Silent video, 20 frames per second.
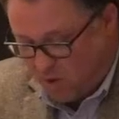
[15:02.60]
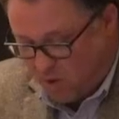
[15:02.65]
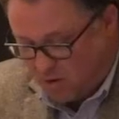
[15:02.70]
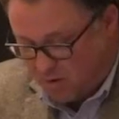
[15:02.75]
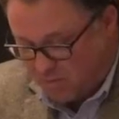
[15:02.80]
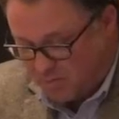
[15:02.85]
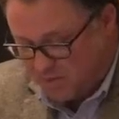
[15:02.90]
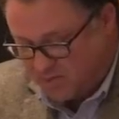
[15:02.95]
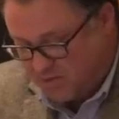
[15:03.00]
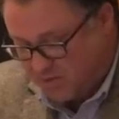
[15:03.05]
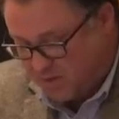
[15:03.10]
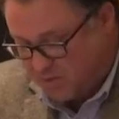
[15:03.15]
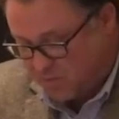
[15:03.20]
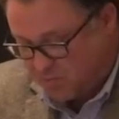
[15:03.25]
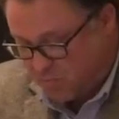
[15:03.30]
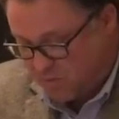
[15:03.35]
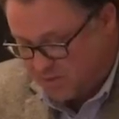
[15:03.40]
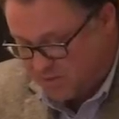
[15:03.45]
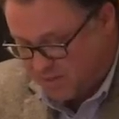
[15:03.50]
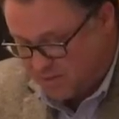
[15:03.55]
welcome this year's
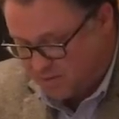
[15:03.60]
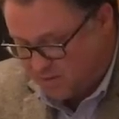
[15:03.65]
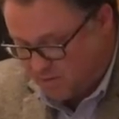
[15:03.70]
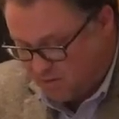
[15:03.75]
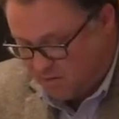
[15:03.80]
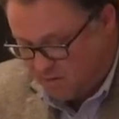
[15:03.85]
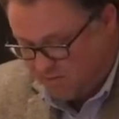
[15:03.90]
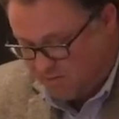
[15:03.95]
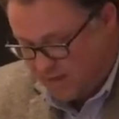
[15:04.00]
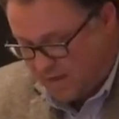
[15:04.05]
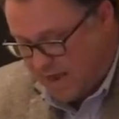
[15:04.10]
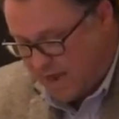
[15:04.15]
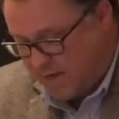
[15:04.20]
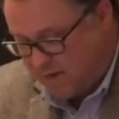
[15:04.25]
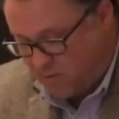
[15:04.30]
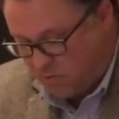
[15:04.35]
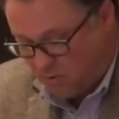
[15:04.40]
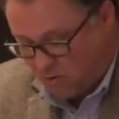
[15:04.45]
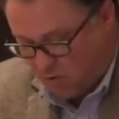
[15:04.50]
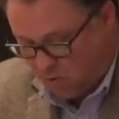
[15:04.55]
presenter of the
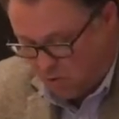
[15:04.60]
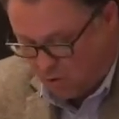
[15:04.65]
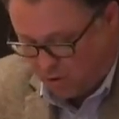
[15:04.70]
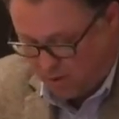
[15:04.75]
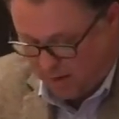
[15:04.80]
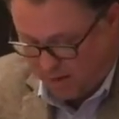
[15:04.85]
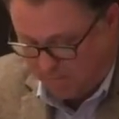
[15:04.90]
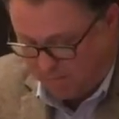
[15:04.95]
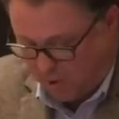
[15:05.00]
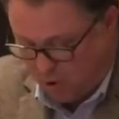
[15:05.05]
annual Earl A.